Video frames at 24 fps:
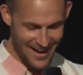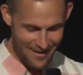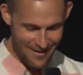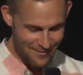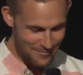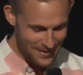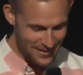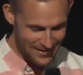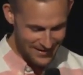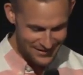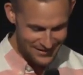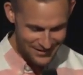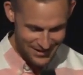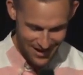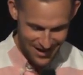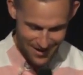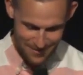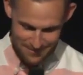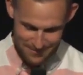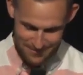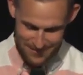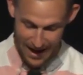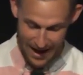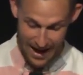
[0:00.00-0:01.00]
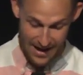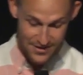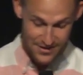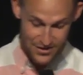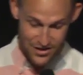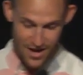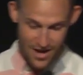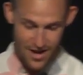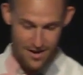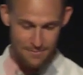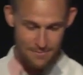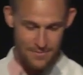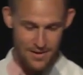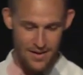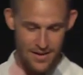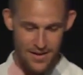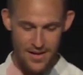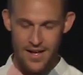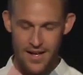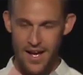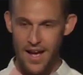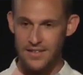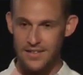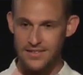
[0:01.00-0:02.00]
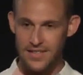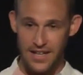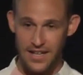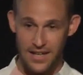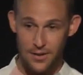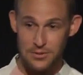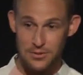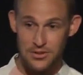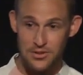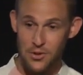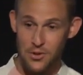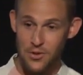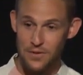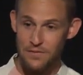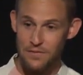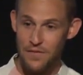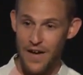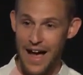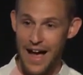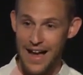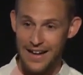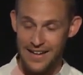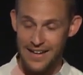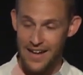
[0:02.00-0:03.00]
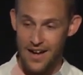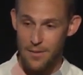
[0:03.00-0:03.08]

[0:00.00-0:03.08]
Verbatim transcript: Everybody jumped. I jumped. I was like, I was doing fine.